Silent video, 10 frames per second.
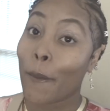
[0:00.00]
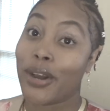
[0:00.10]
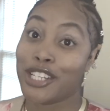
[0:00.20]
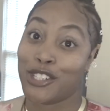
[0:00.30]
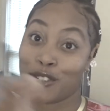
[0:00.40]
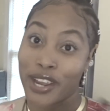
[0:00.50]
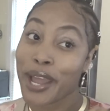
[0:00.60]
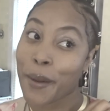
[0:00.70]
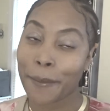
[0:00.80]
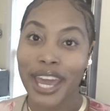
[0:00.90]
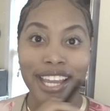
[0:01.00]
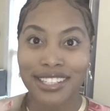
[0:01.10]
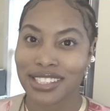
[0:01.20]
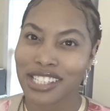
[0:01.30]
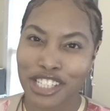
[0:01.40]
When Drake paid
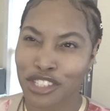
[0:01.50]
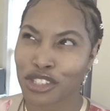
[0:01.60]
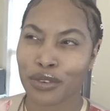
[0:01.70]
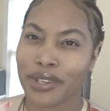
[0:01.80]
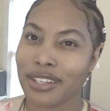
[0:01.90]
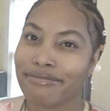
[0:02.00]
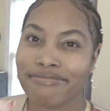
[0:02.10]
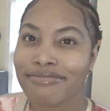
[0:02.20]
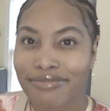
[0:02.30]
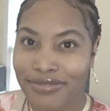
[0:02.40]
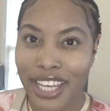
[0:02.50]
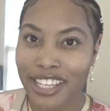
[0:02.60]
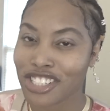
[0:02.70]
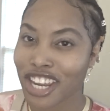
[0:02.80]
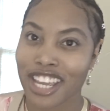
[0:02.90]
attention to it,
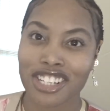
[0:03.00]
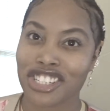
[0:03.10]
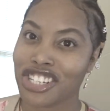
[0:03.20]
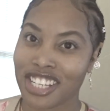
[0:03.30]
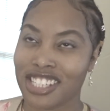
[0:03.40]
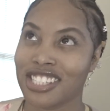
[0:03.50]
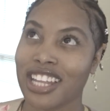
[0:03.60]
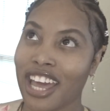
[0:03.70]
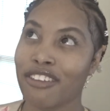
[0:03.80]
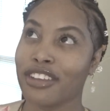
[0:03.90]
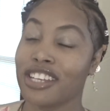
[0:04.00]
it changed Shiggy's life.